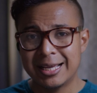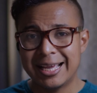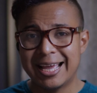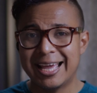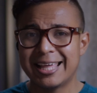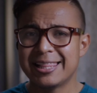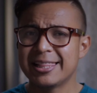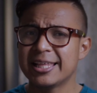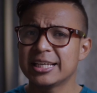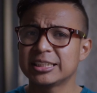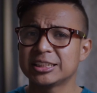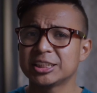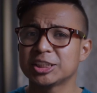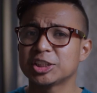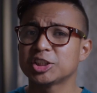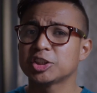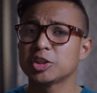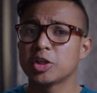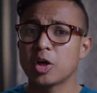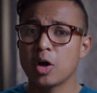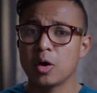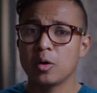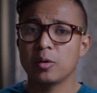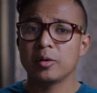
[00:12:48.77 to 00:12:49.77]
and this is
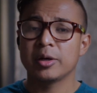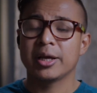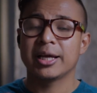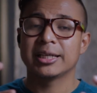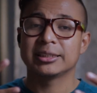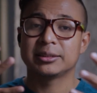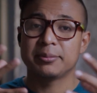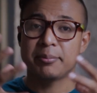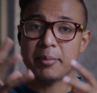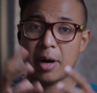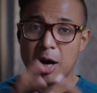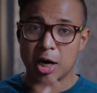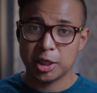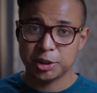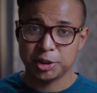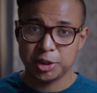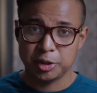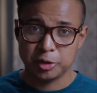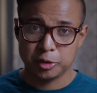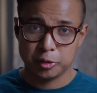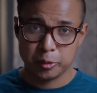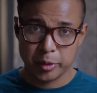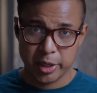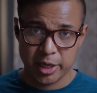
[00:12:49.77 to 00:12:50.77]
known as
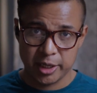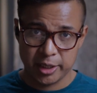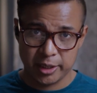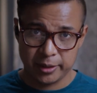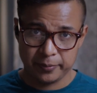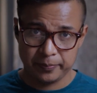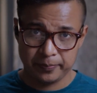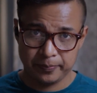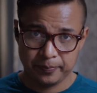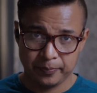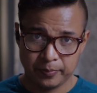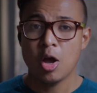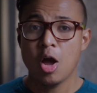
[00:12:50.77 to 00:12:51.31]
margin trading.